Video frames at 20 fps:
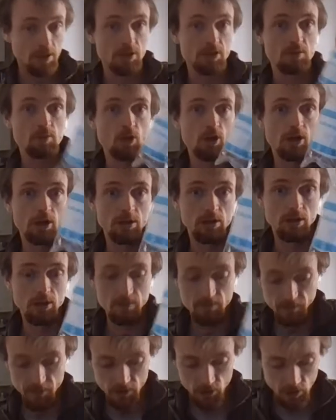What a
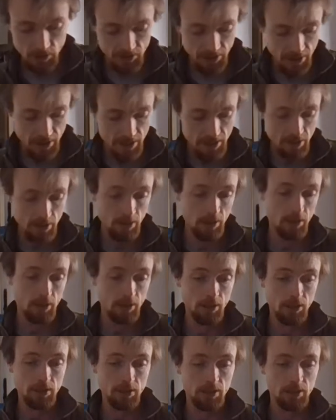comfort that's in.
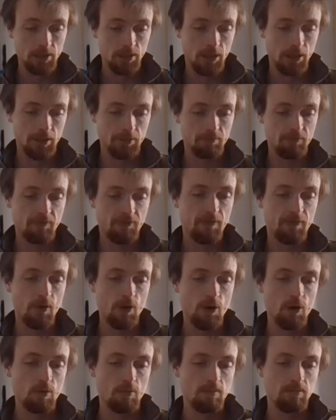
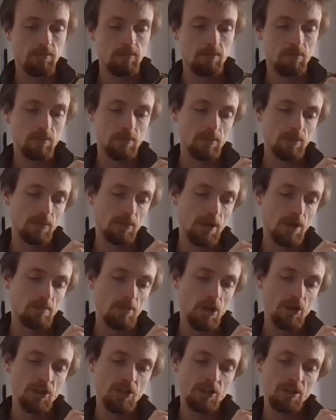Foil
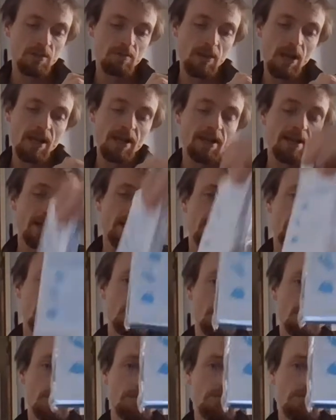emergency blanket, a nice